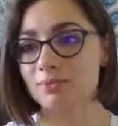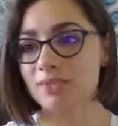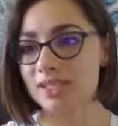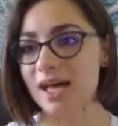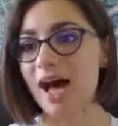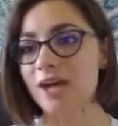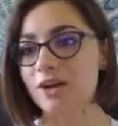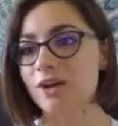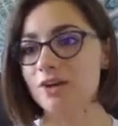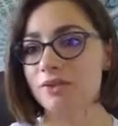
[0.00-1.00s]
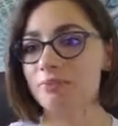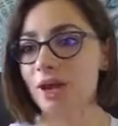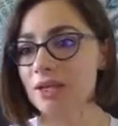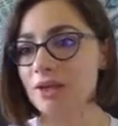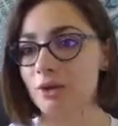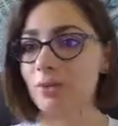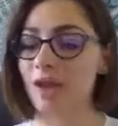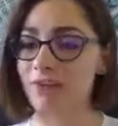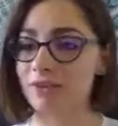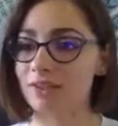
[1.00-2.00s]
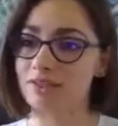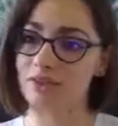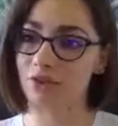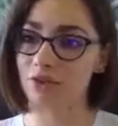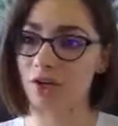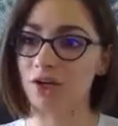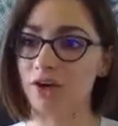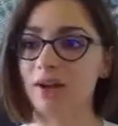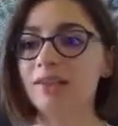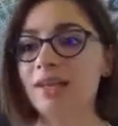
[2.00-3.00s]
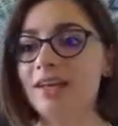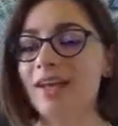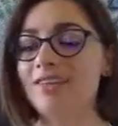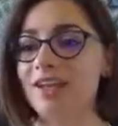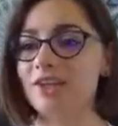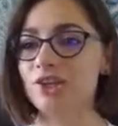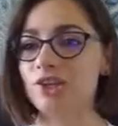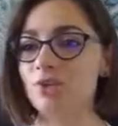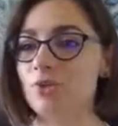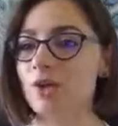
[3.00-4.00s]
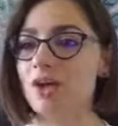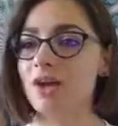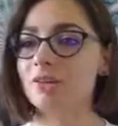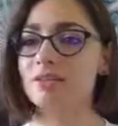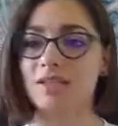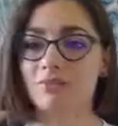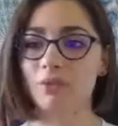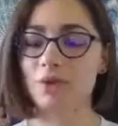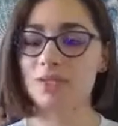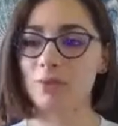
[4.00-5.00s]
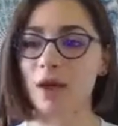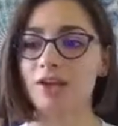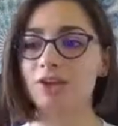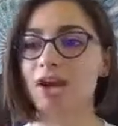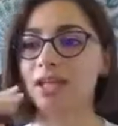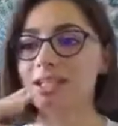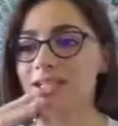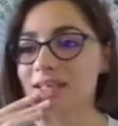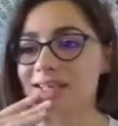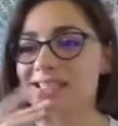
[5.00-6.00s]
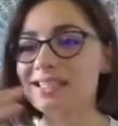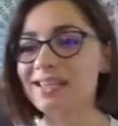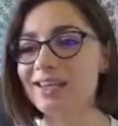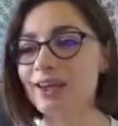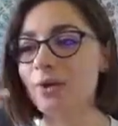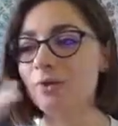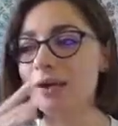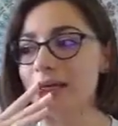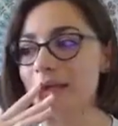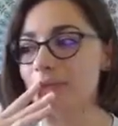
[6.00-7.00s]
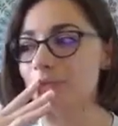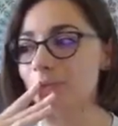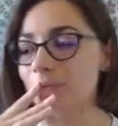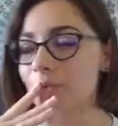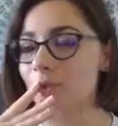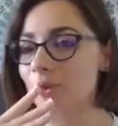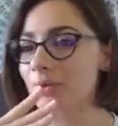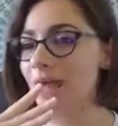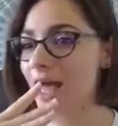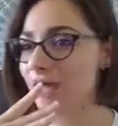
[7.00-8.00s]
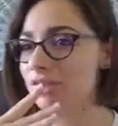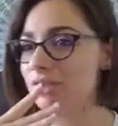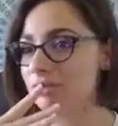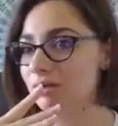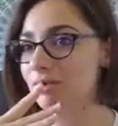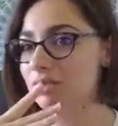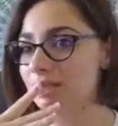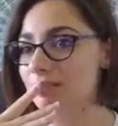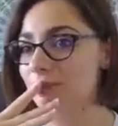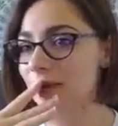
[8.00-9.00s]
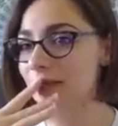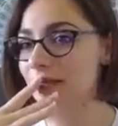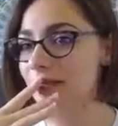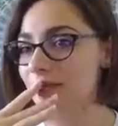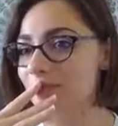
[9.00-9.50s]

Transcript: desire, the money, or whatever it is that you're trying to call in, and then there's that voice in the back of your head that's like, you know what? Would we actually throw a dance party?